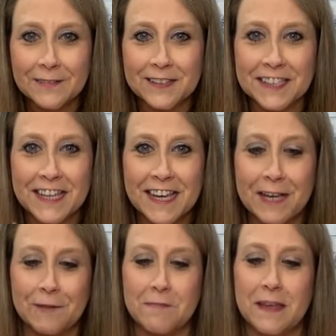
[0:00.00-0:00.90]
Was a
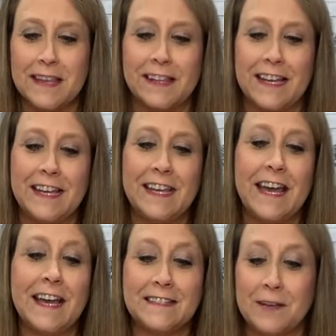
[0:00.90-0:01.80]
kick with me and Lindy.
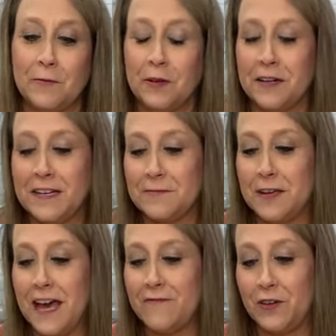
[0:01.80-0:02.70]
Yes, it was.
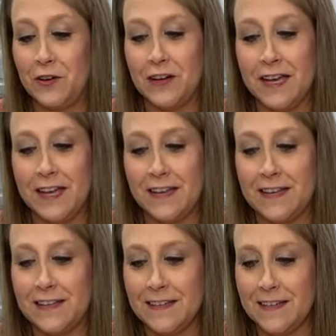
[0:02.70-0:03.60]
We had fun.
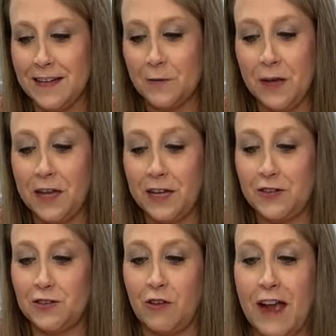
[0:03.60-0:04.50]
We could have
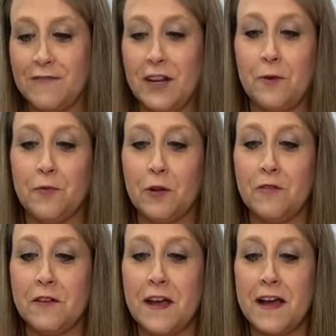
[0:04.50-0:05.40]
just crafted on through
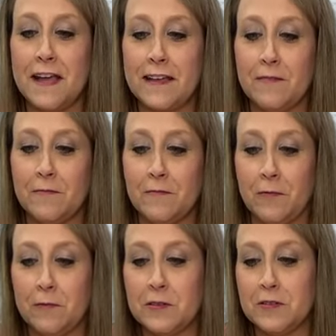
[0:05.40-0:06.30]
the night.
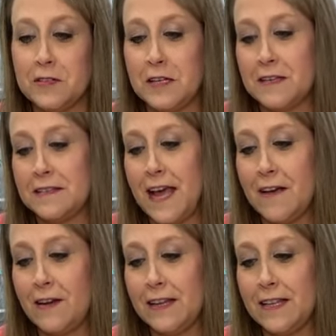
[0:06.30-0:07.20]
We just could have
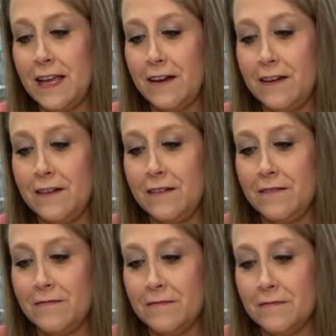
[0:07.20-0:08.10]
sat right there and
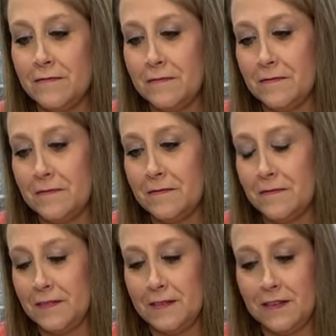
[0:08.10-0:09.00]

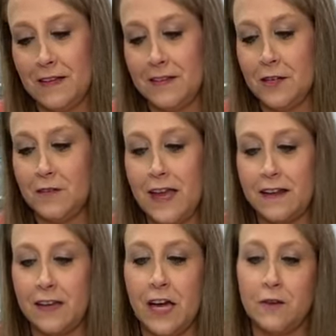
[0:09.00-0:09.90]
until
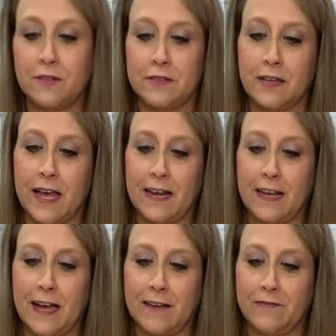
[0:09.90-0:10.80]
that ghost kind of
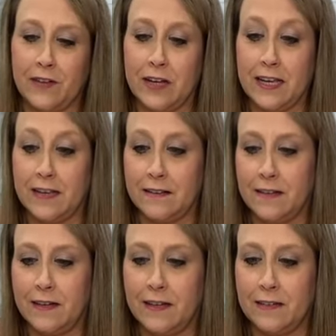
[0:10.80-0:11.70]
got funny.
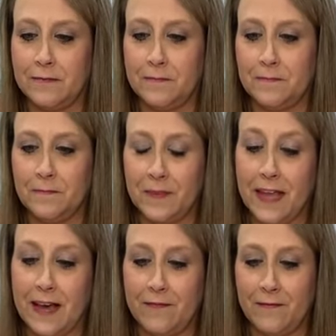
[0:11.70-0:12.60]
Uh,
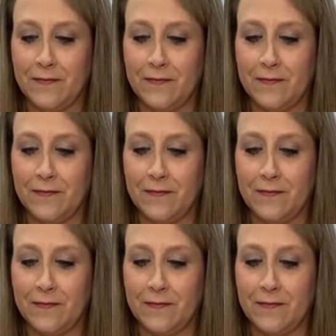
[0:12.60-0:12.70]
yeah,